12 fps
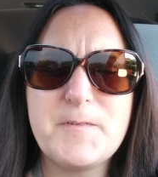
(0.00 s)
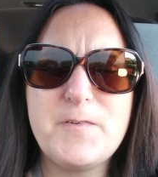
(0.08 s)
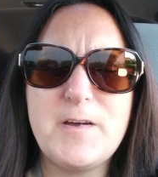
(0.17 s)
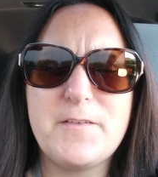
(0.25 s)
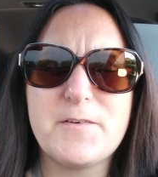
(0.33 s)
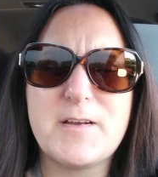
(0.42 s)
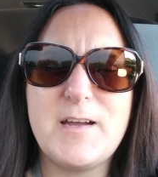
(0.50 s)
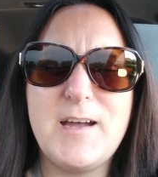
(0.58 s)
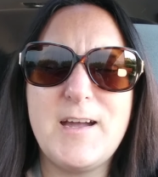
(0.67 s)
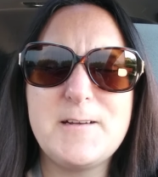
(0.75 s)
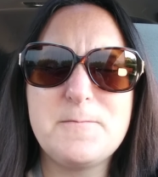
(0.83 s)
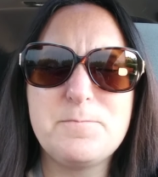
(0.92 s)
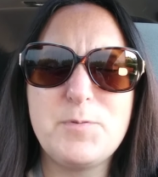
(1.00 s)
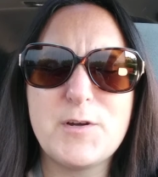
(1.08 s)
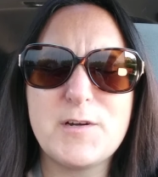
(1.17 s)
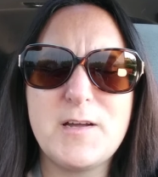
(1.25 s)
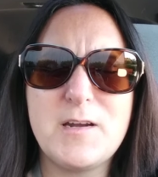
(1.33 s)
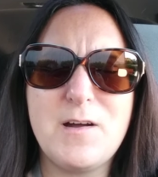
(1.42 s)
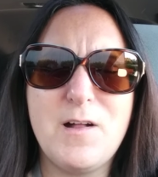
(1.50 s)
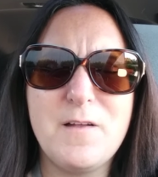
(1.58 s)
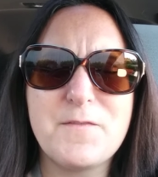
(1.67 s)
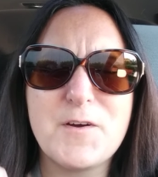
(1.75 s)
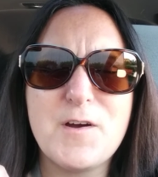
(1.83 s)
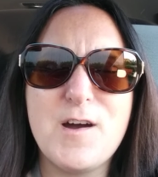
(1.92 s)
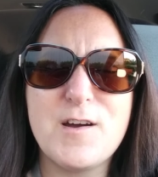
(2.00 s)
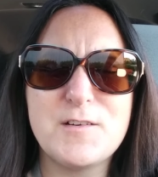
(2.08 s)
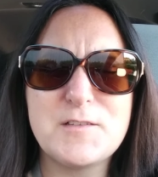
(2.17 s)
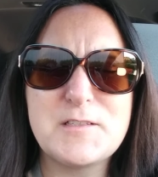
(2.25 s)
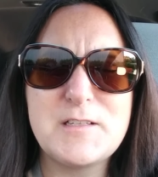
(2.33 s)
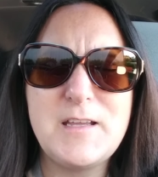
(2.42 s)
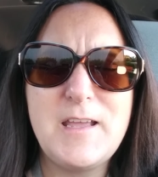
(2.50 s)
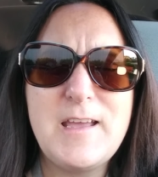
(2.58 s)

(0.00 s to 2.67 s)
Father God, put it on all of our hearts